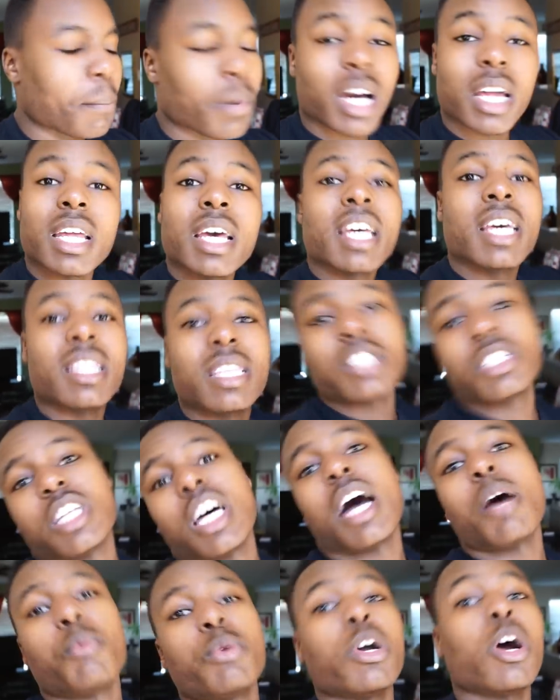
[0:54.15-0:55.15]
But this
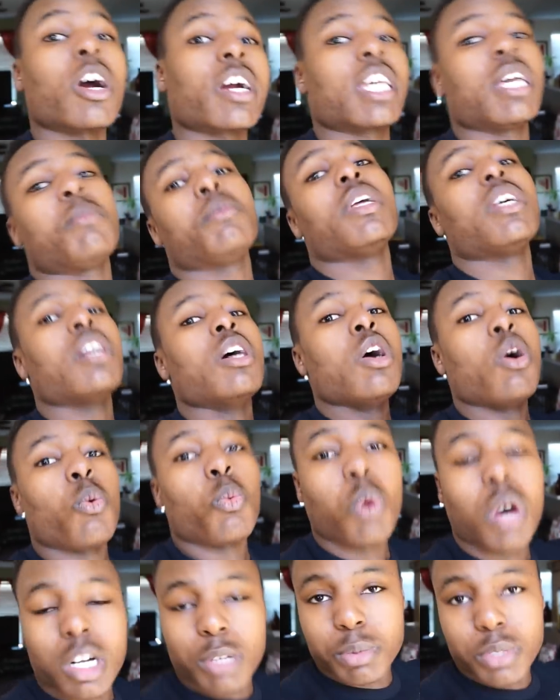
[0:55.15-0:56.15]
time we are keeping it
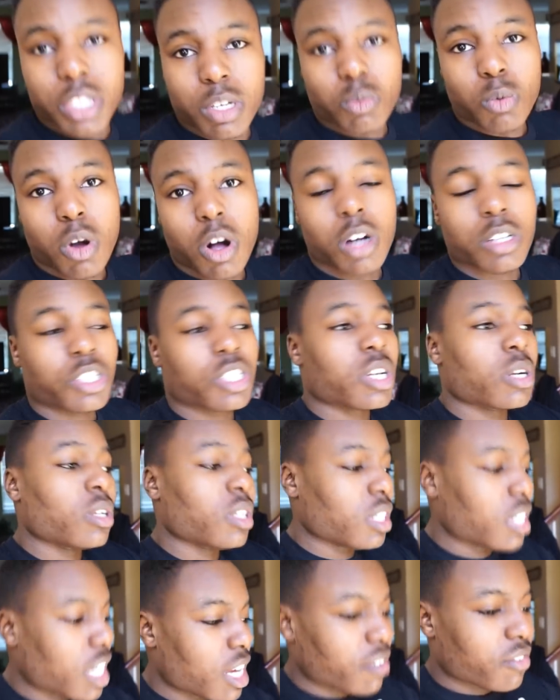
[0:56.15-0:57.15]
100% raw. Just gonna
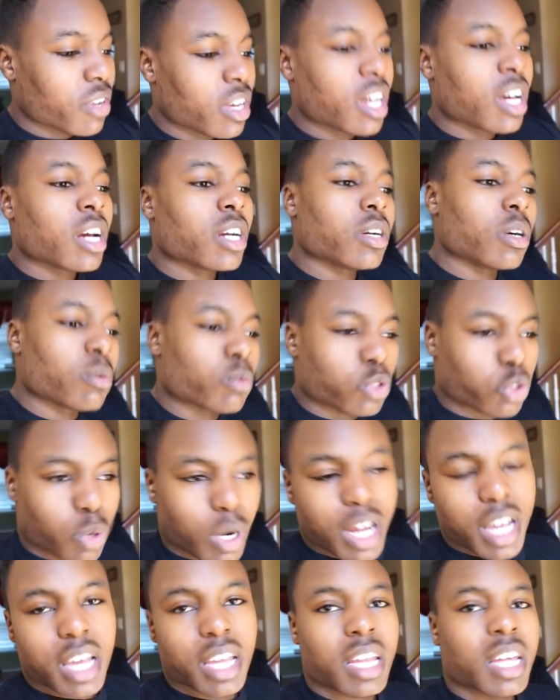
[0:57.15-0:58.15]
lift, Gonna
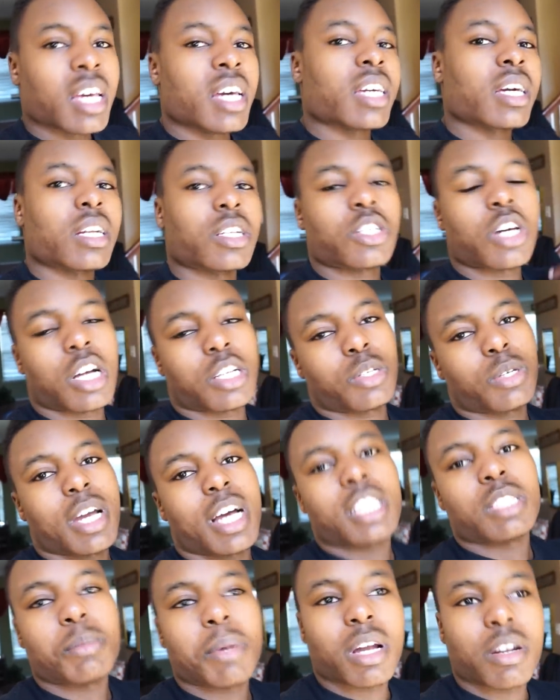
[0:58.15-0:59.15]
train. Gonna talk to you
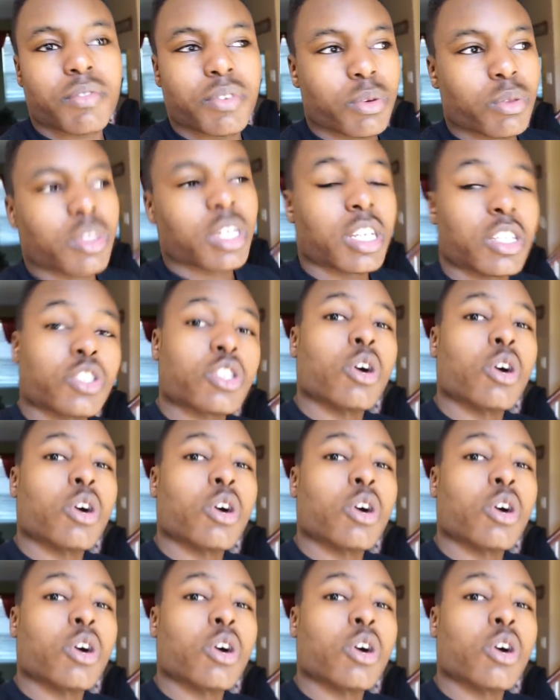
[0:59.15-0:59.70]
guys about a few things.